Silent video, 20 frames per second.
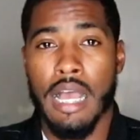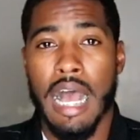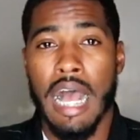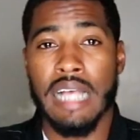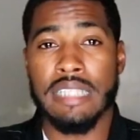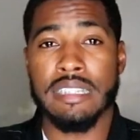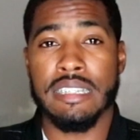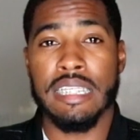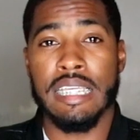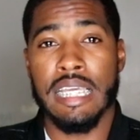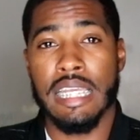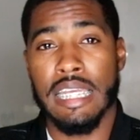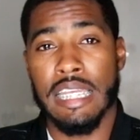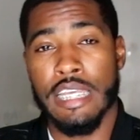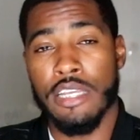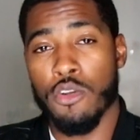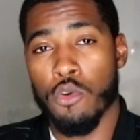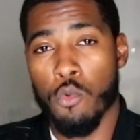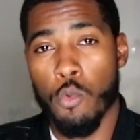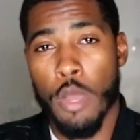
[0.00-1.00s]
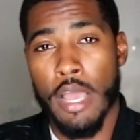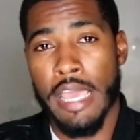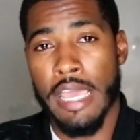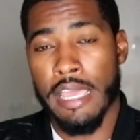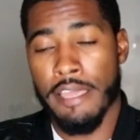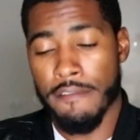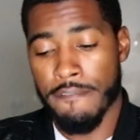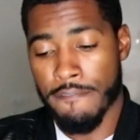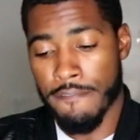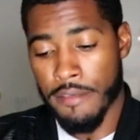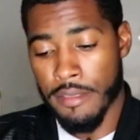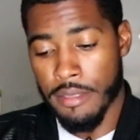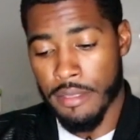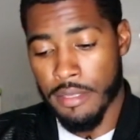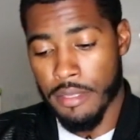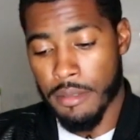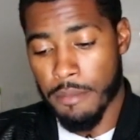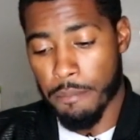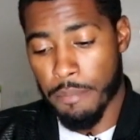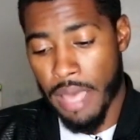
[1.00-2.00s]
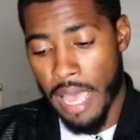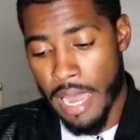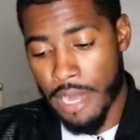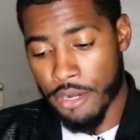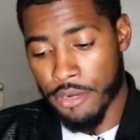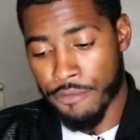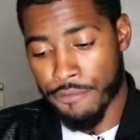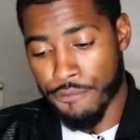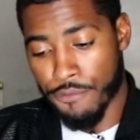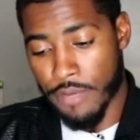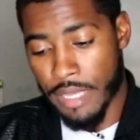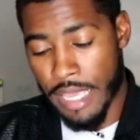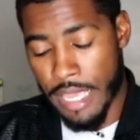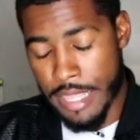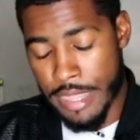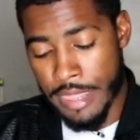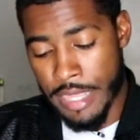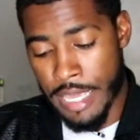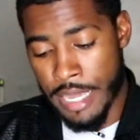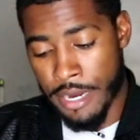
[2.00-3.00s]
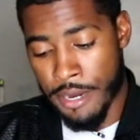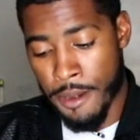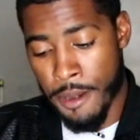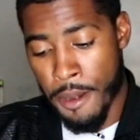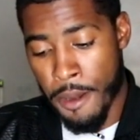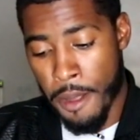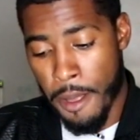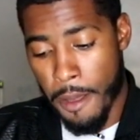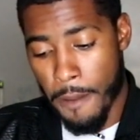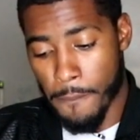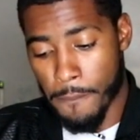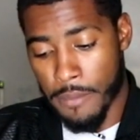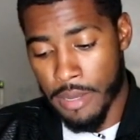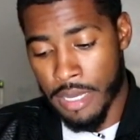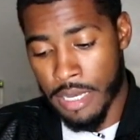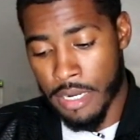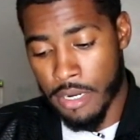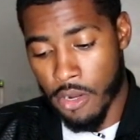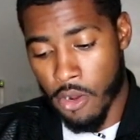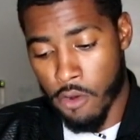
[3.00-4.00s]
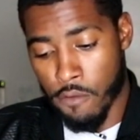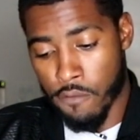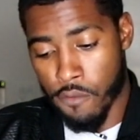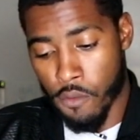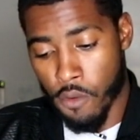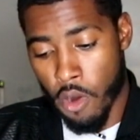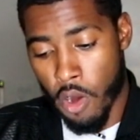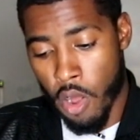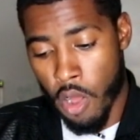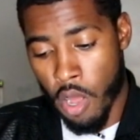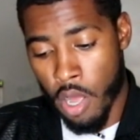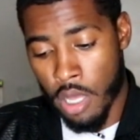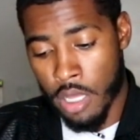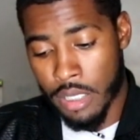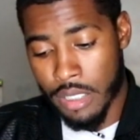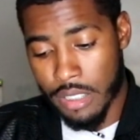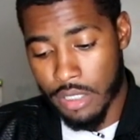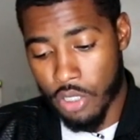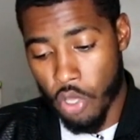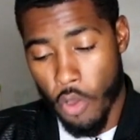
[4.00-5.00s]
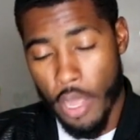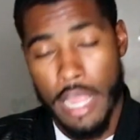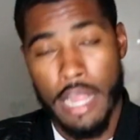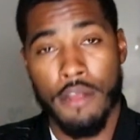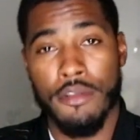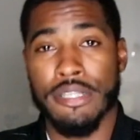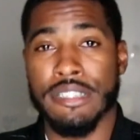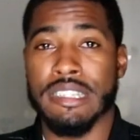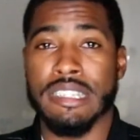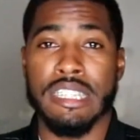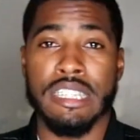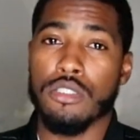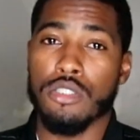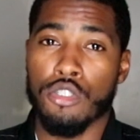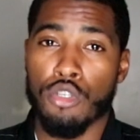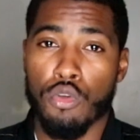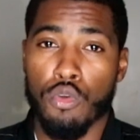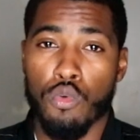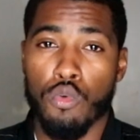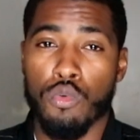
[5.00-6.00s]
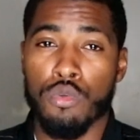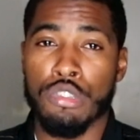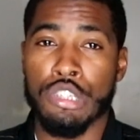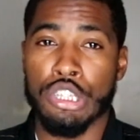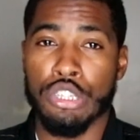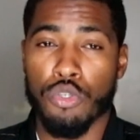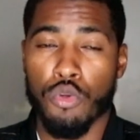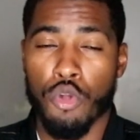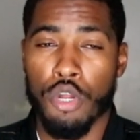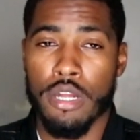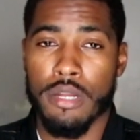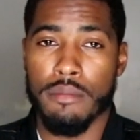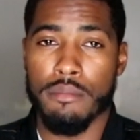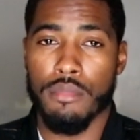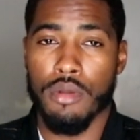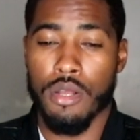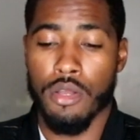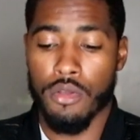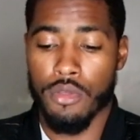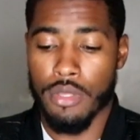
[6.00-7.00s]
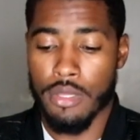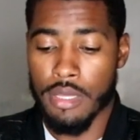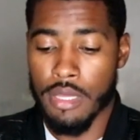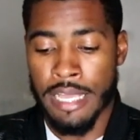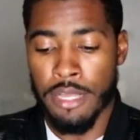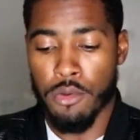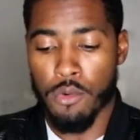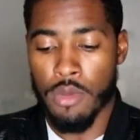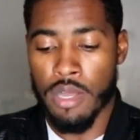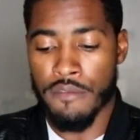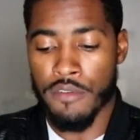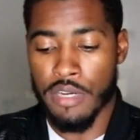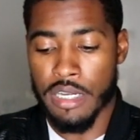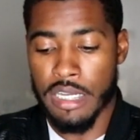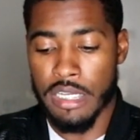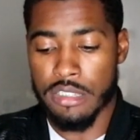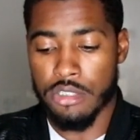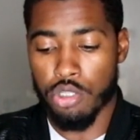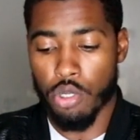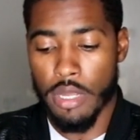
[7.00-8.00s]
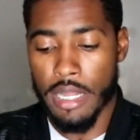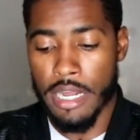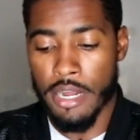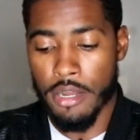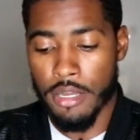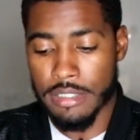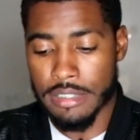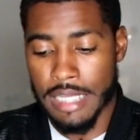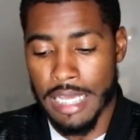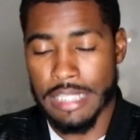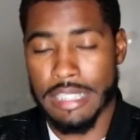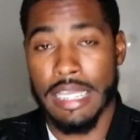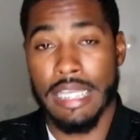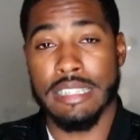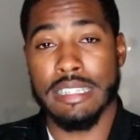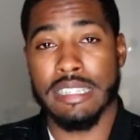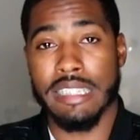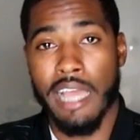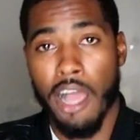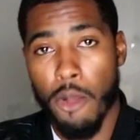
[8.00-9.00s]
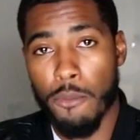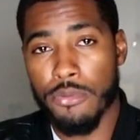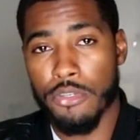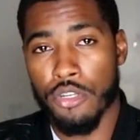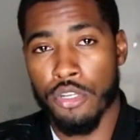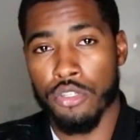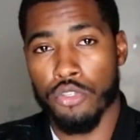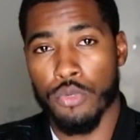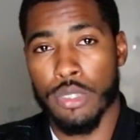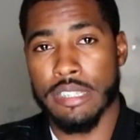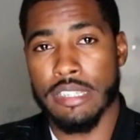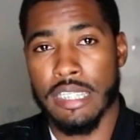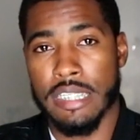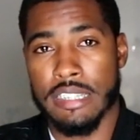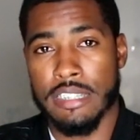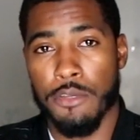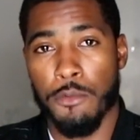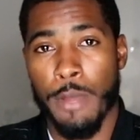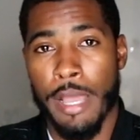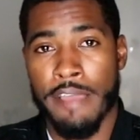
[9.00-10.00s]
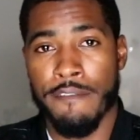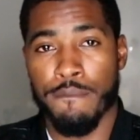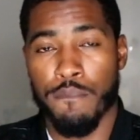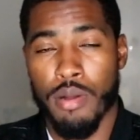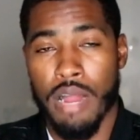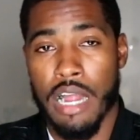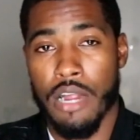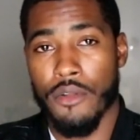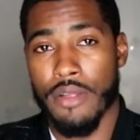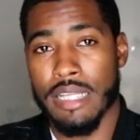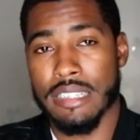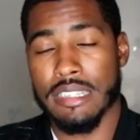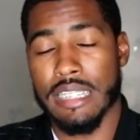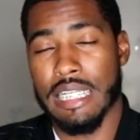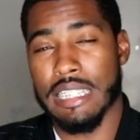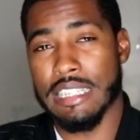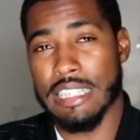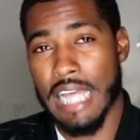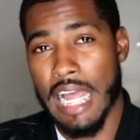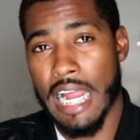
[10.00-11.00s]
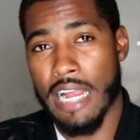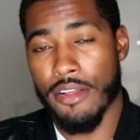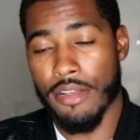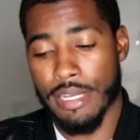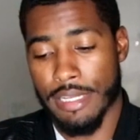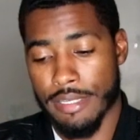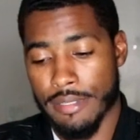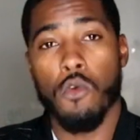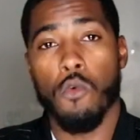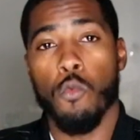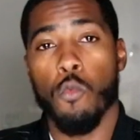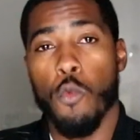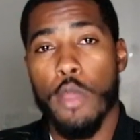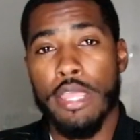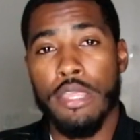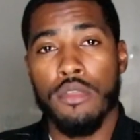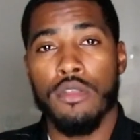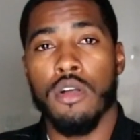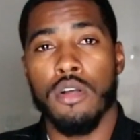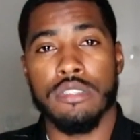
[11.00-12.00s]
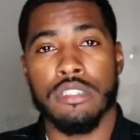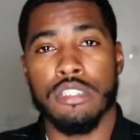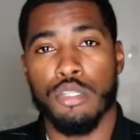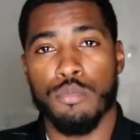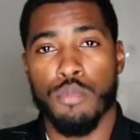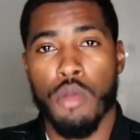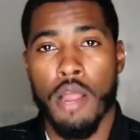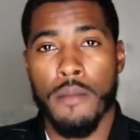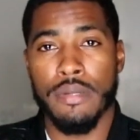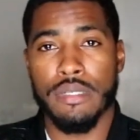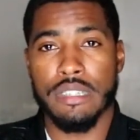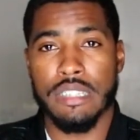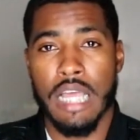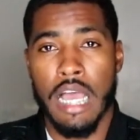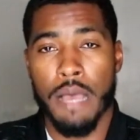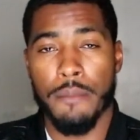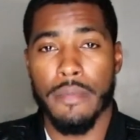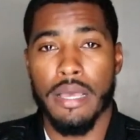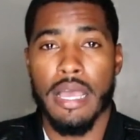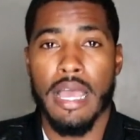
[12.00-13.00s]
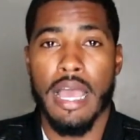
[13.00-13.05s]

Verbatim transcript: I see a little wave pattern in there, but overall, your hair is just too short, bro. Whoever cut your hair, it's like they scalped your 360 wave progress entirely. When you go to the barbershop,